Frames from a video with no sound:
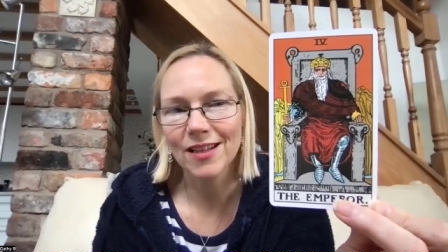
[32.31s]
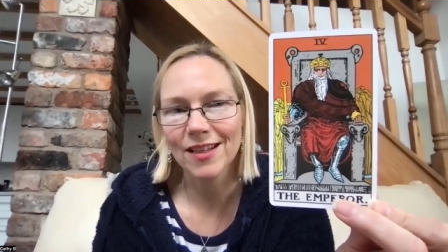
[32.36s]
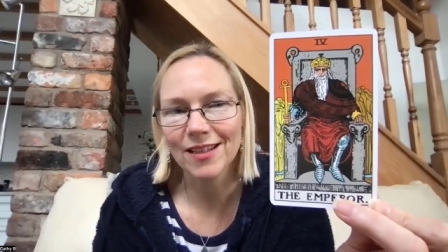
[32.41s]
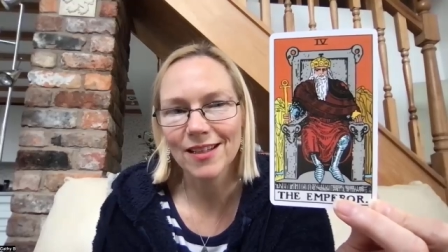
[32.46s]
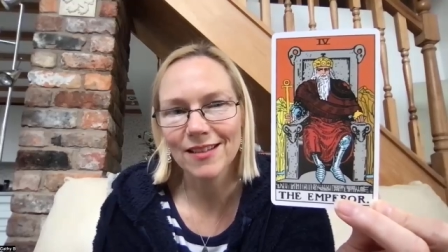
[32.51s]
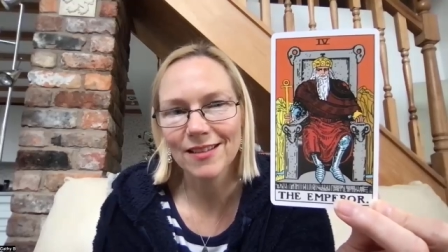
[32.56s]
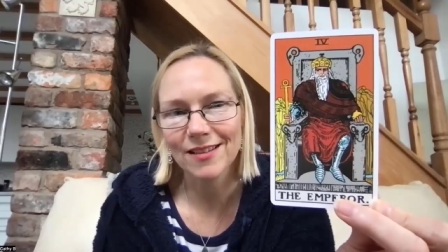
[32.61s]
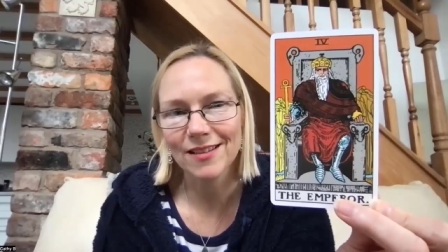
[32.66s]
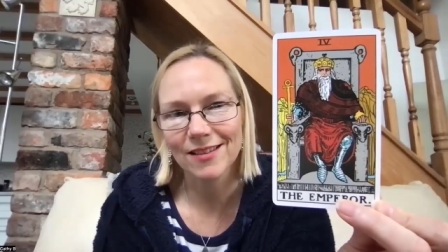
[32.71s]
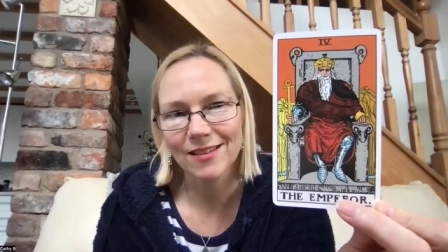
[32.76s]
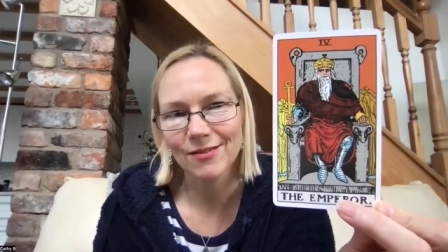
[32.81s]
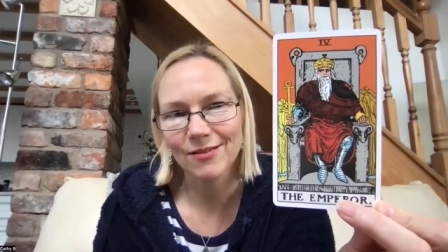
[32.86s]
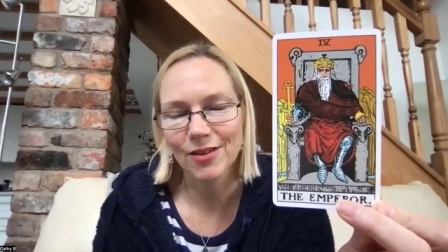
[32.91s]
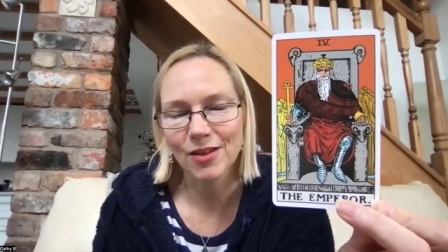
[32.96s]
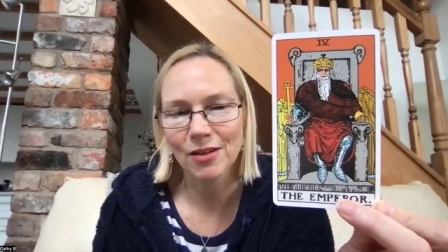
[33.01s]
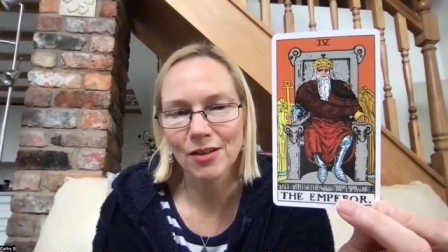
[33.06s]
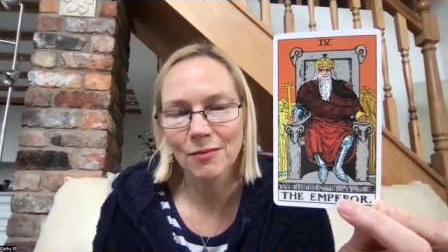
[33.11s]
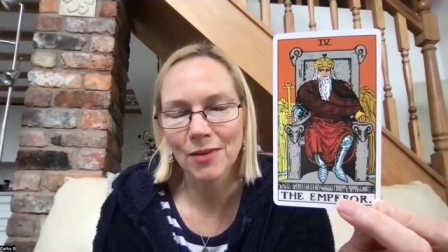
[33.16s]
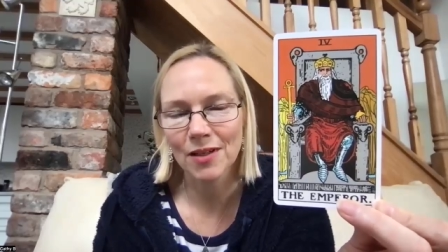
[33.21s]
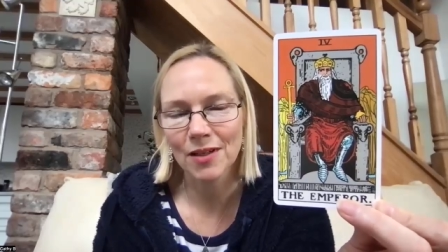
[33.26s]
He is the
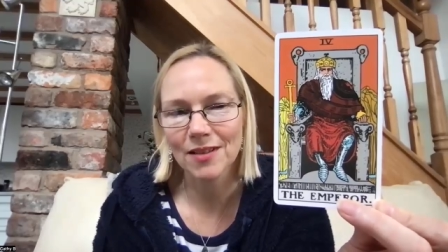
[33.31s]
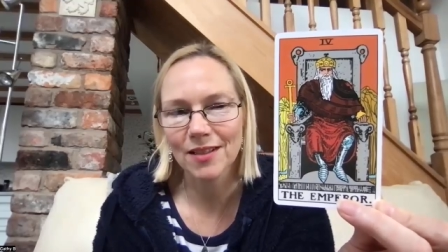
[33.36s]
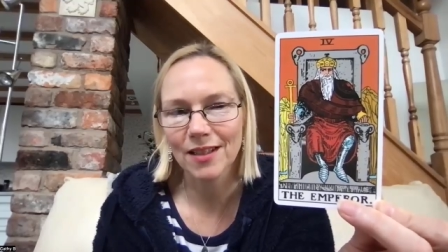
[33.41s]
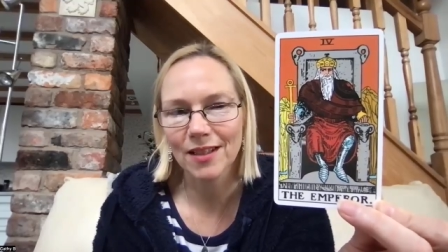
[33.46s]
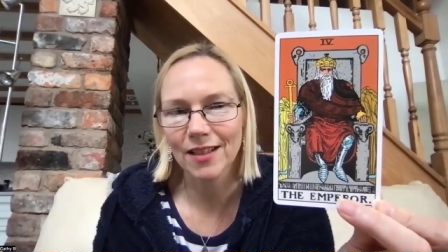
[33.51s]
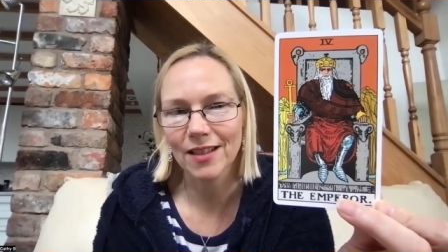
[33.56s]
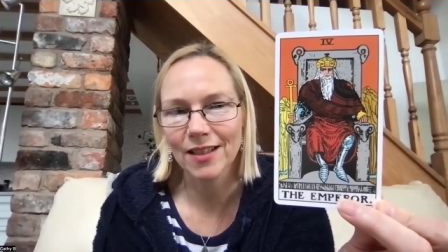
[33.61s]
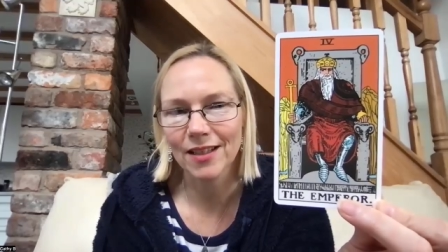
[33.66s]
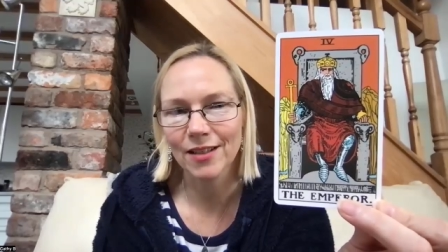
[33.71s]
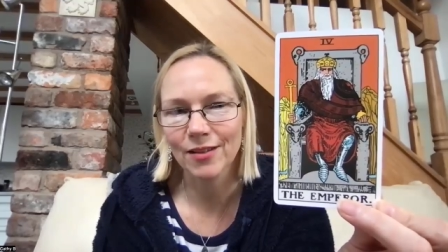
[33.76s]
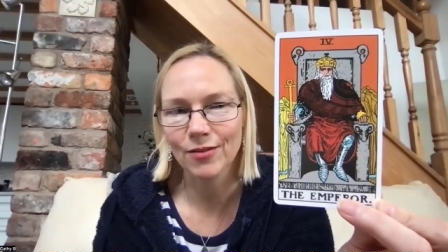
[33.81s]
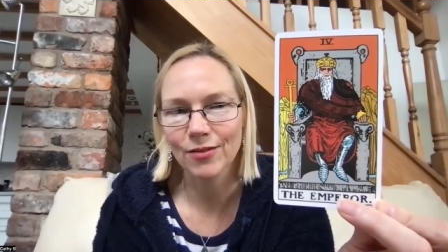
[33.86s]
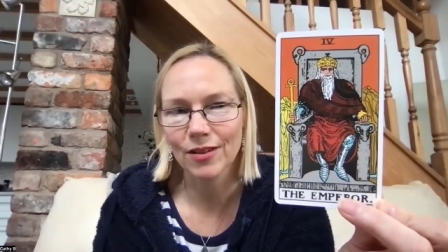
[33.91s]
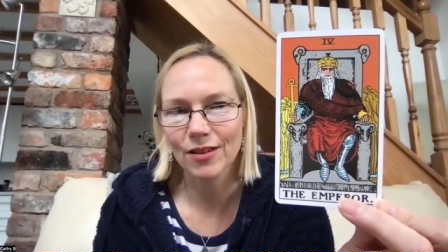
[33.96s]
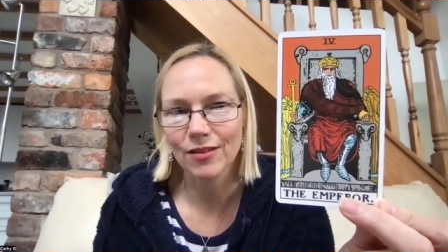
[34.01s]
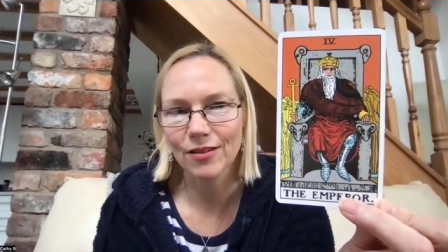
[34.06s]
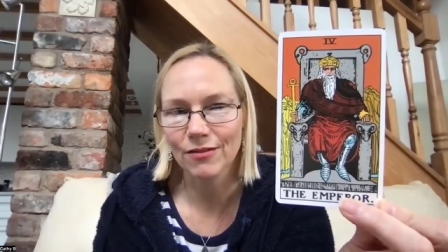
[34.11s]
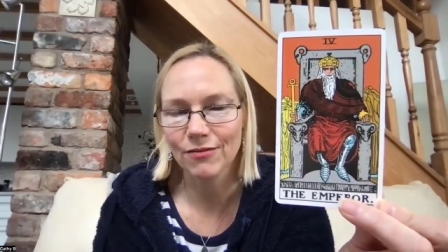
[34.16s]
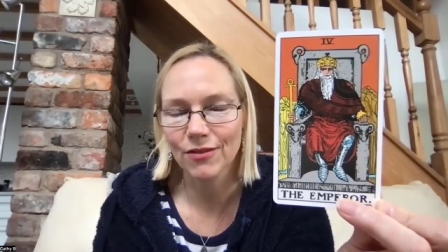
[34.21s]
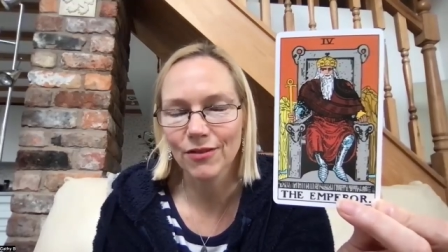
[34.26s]
divine masculine,
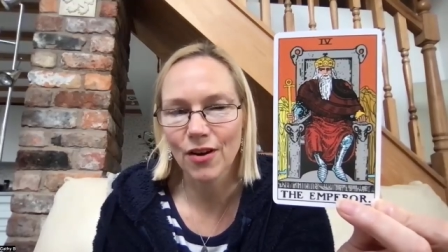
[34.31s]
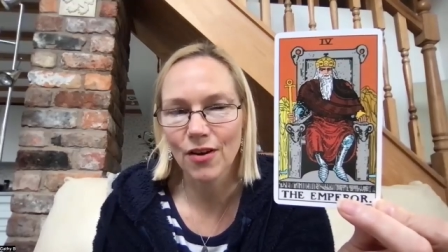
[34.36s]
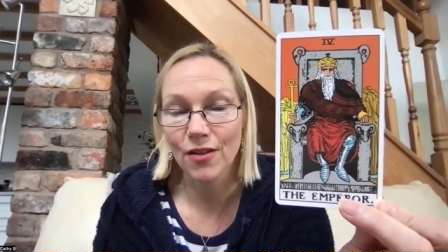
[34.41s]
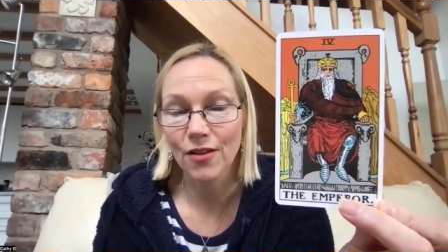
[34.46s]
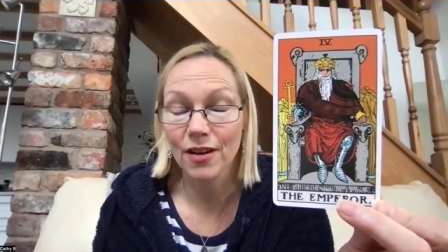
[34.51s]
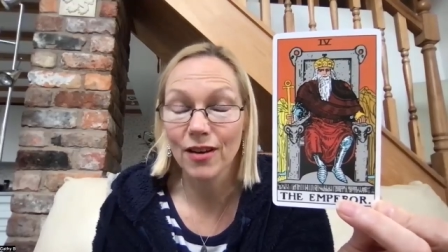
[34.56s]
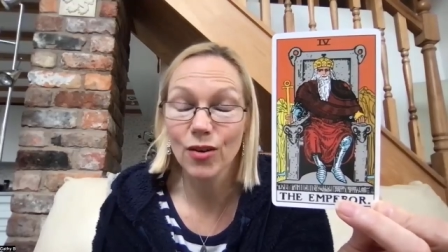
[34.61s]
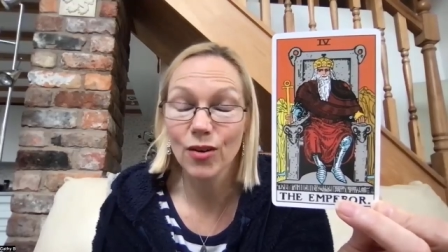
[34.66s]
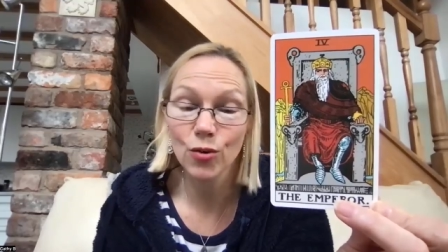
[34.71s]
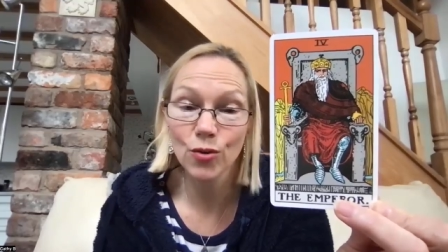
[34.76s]
the father.